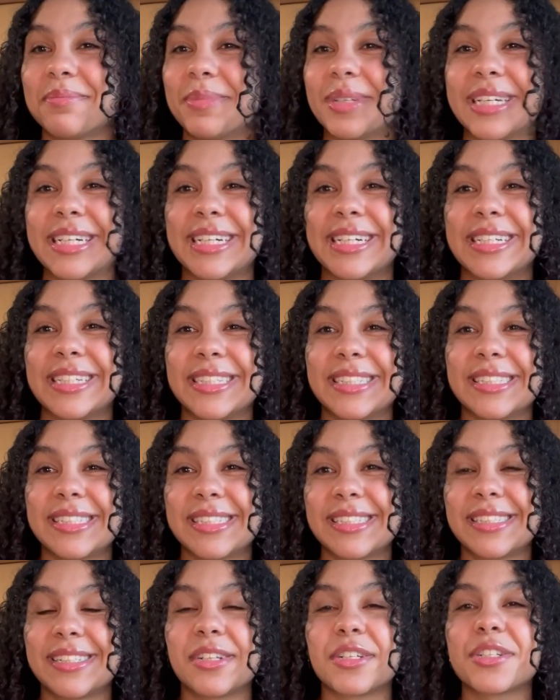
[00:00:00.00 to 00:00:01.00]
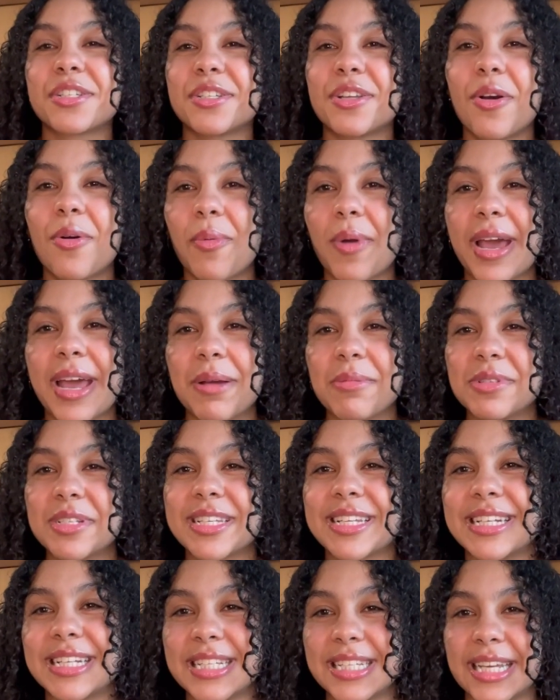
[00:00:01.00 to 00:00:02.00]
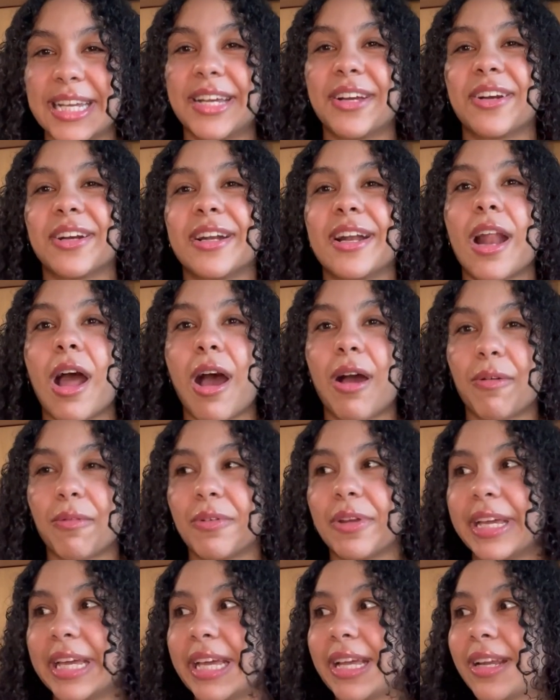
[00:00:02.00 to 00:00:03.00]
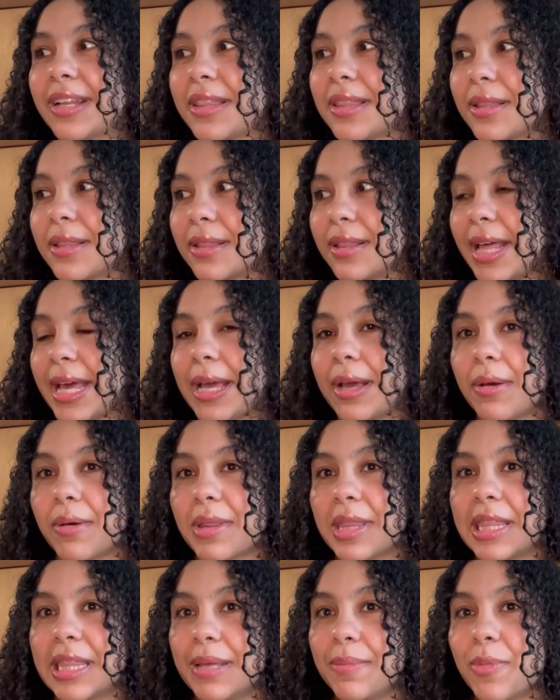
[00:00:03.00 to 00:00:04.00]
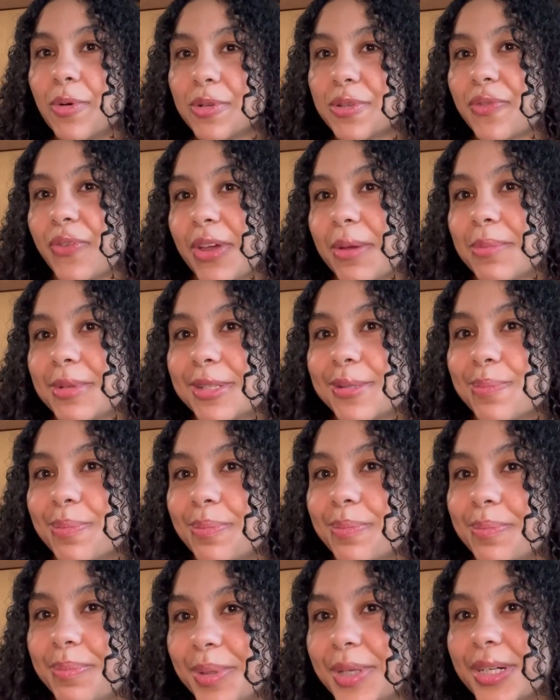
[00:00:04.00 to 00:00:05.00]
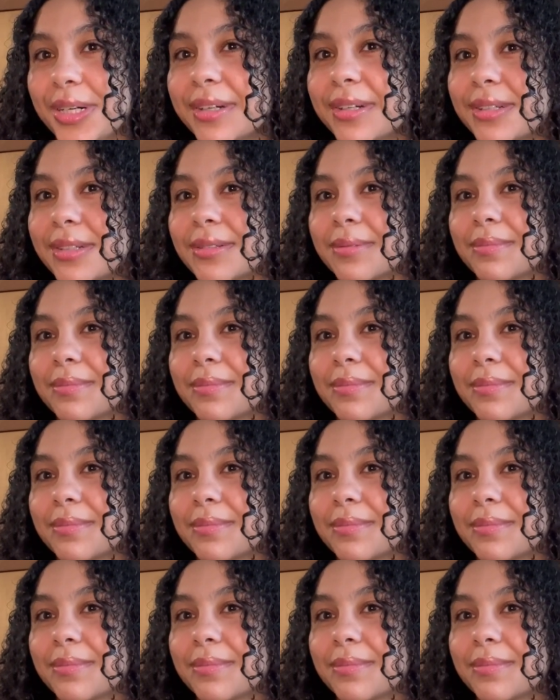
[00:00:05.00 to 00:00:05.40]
because there's no way I'm just gonna sit here and not read like the most famous book.